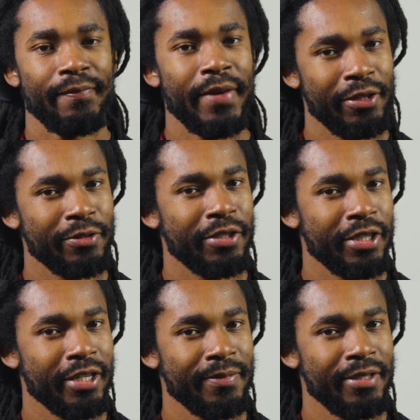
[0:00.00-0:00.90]
make those
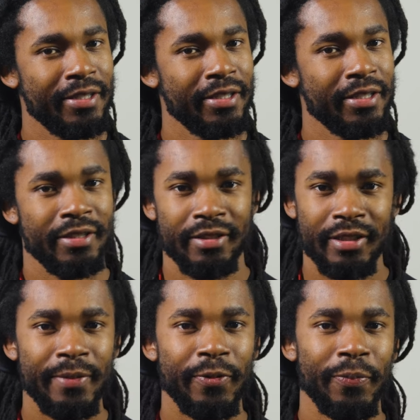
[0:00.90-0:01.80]
adjustments and
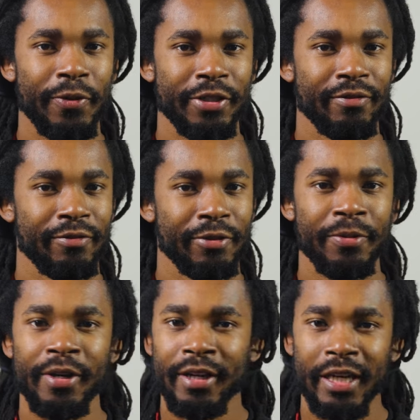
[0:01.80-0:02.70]
just keep on pushing
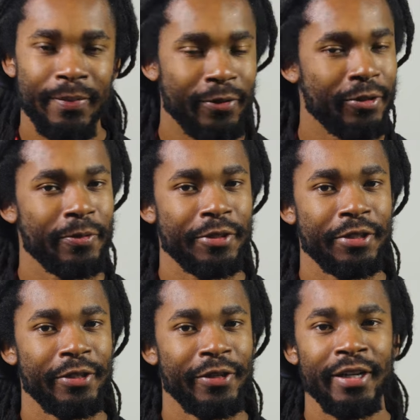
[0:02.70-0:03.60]
through. Keep on doing what
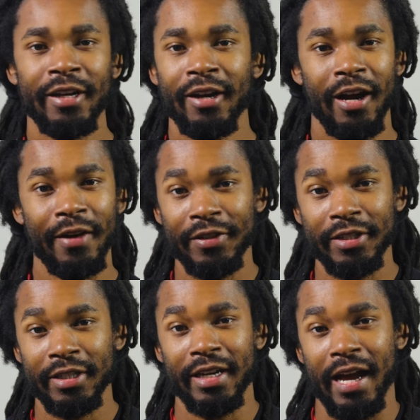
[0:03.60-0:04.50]
you're doing.
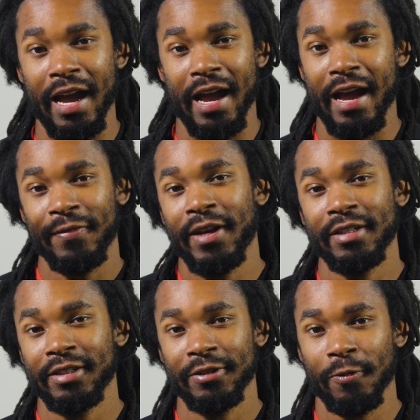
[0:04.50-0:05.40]
Obviously, I've
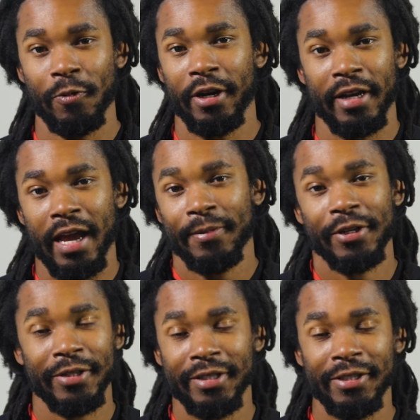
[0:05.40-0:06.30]
had to still work.
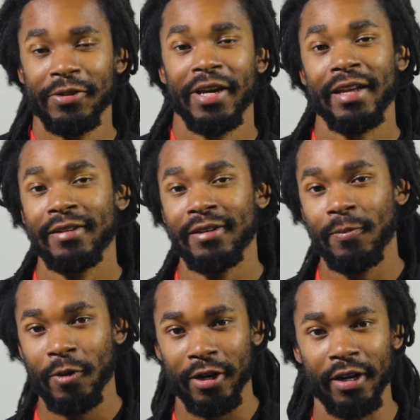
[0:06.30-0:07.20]
Abigail still had to
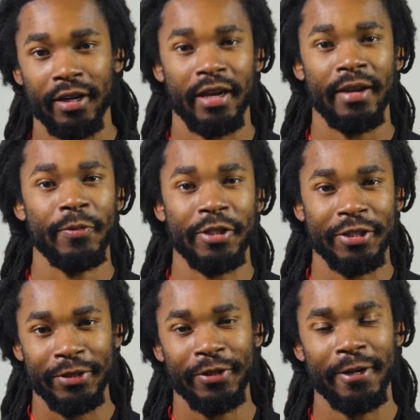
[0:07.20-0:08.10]
work and we're
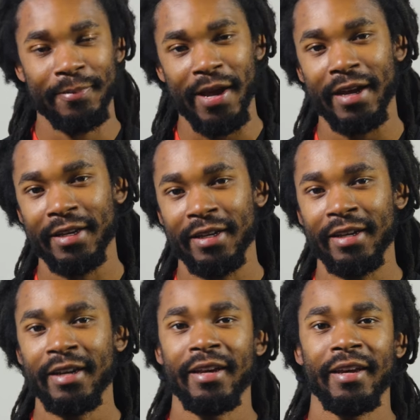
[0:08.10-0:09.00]
still
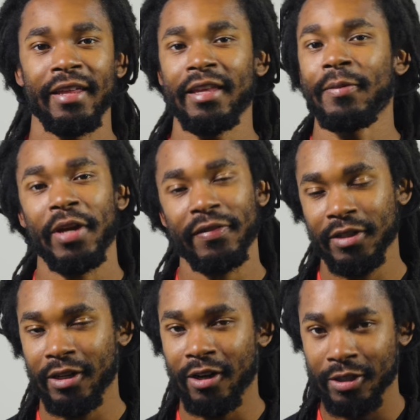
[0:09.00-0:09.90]
unpacking. And then we have
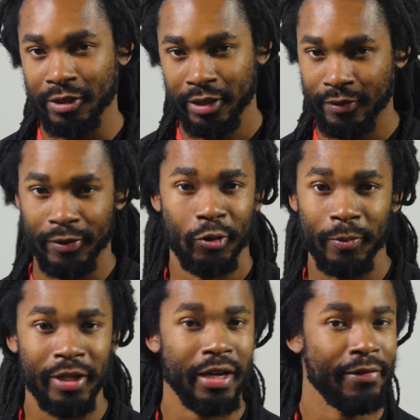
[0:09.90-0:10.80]
to also live our
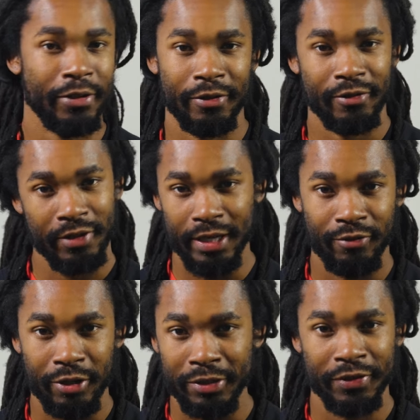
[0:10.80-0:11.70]
normal life, you know,
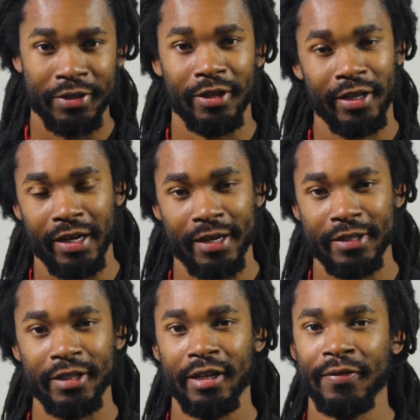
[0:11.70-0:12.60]
getting groceries, all that kind
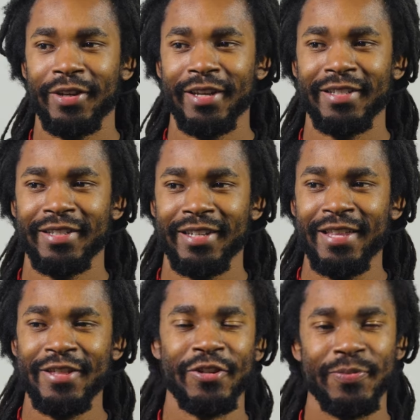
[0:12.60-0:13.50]
of stuff. It's
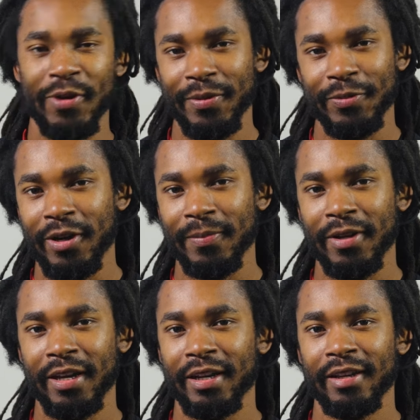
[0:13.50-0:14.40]
in those moments where I'm
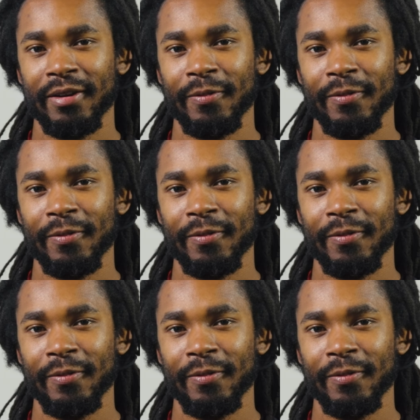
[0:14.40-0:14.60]
like,